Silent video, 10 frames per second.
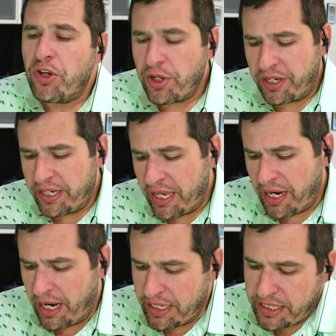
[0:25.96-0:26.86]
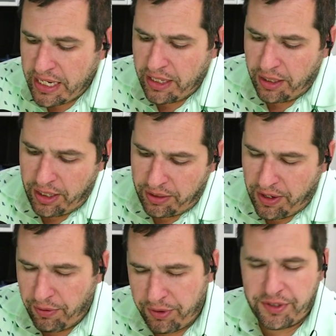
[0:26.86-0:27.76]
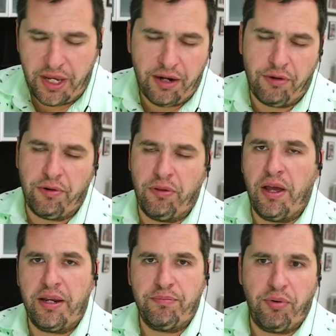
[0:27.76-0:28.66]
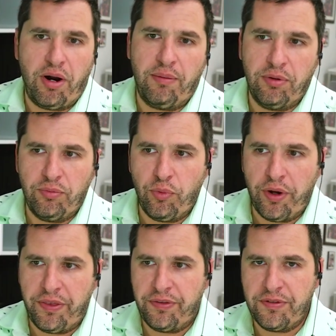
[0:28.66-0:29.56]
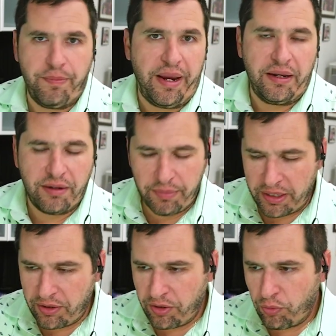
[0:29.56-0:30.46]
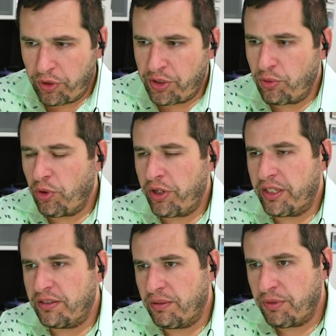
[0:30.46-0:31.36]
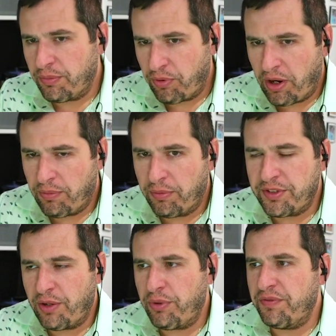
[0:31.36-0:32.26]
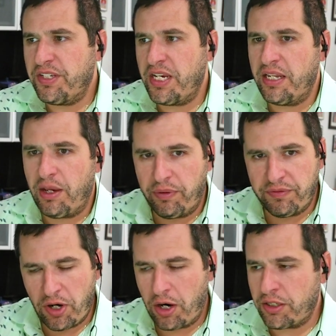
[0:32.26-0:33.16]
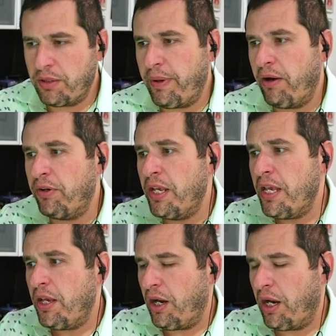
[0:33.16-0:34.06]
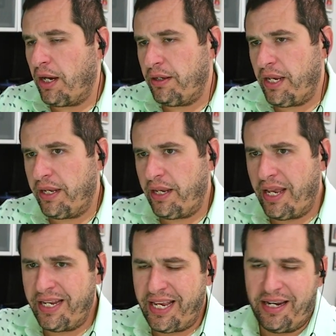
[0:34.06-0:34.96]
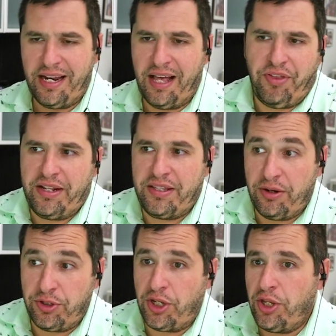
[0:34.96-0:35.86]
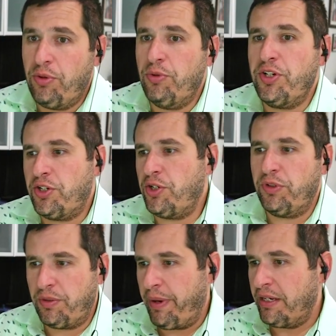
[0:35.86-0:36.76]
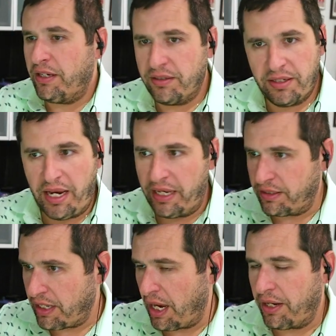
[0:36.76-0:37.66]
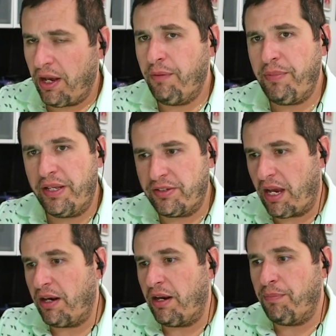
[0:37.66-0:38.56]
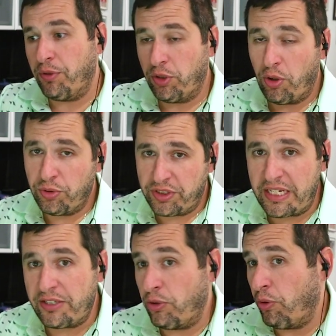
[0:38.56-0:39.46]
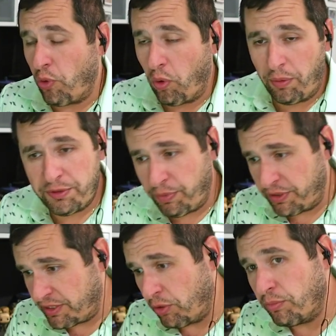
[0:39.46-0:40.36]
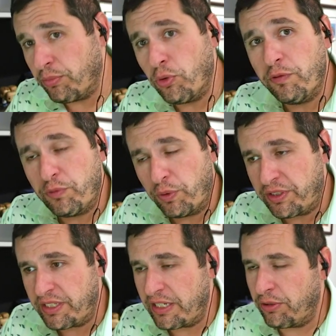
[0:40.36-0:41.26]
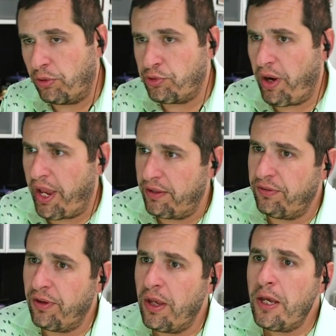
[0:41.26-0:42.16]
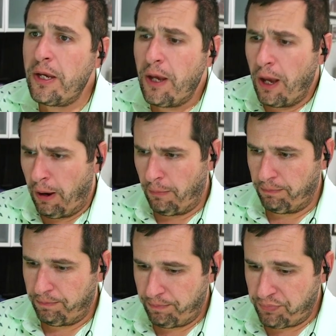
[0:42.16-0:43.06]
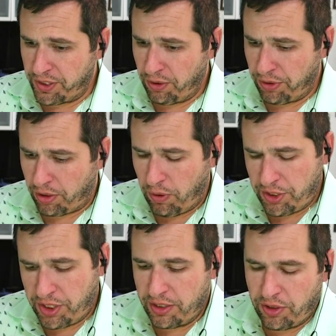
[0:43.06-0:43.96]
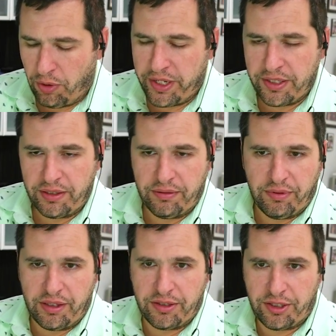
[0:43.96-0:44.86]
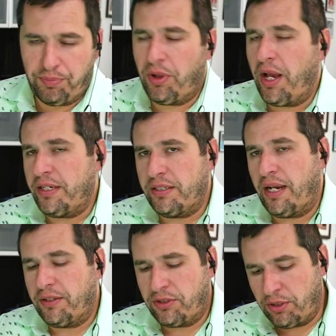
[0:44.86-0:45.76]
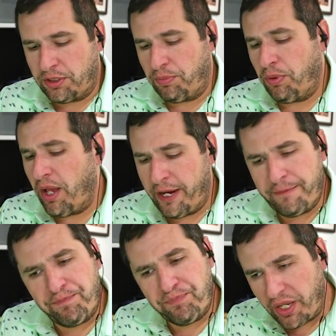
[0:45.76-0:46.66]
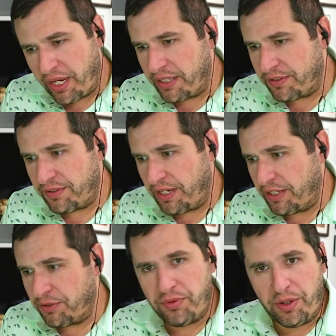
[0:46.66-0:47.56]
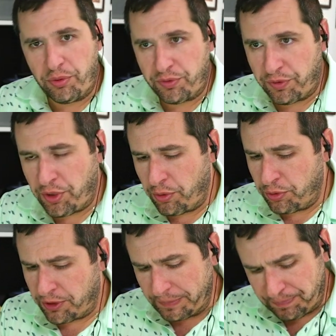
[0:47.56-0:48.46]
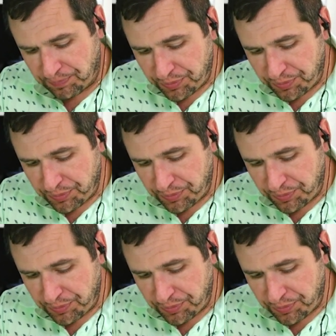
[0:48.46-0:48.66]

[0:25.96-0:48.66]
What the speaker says: You can get an idea that there is an underlying problem with demand. I mean, when you look at some of the problems that we've seen, that we've talked about, and again, not that there's a huge issue with demand, because it's gone up. It's gone up below seasonal norms, but still moved with seasonal trends. You know, the question is always supply side. So the supply, it was reduced.